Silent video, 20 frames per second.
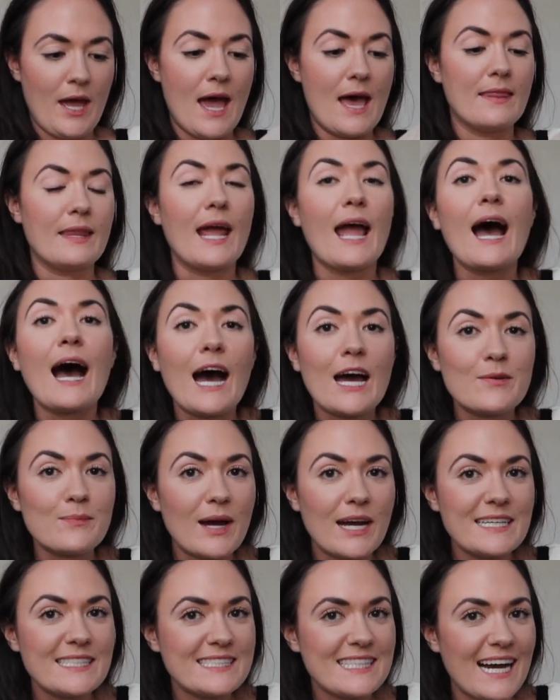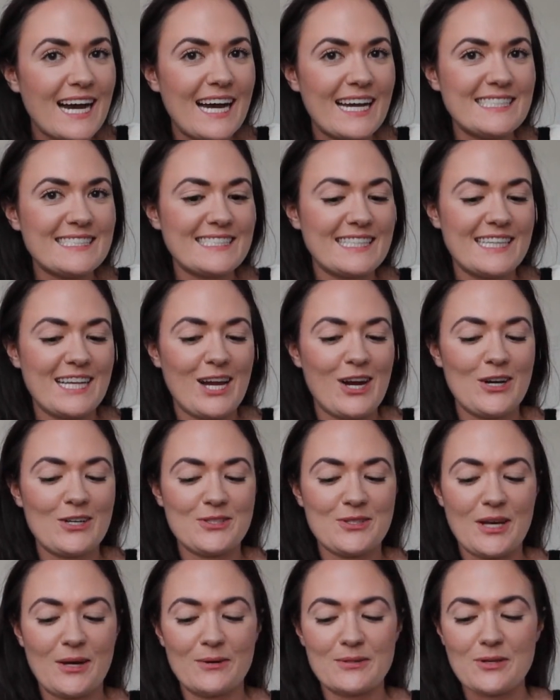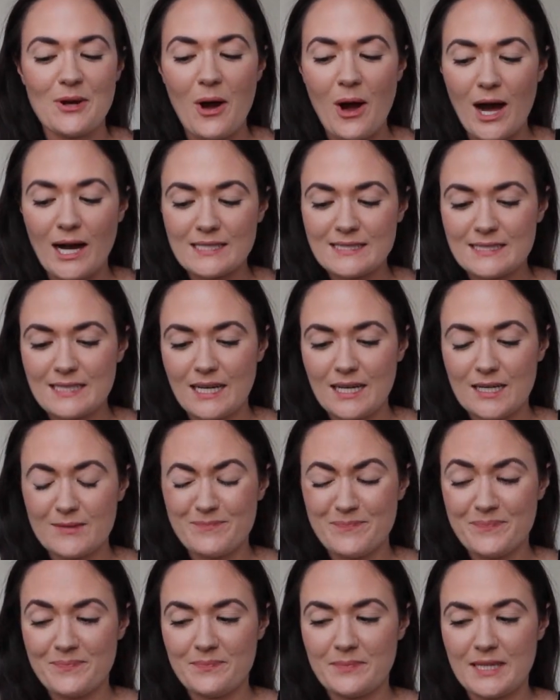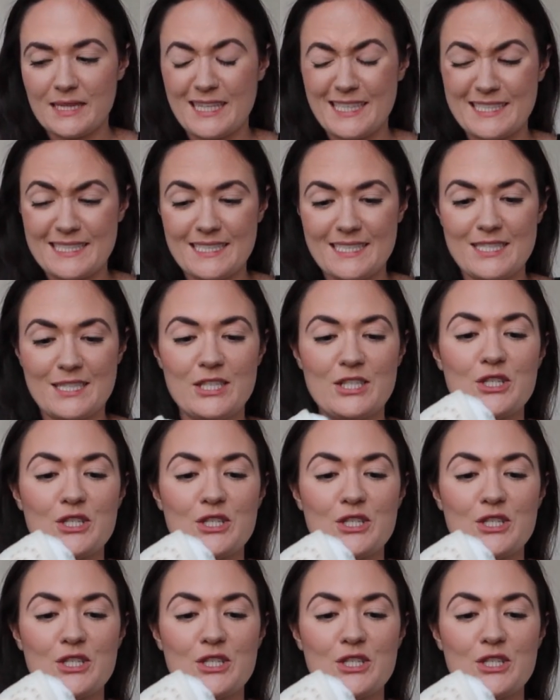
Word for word: And they had my size in there, so that was awesome. But this is the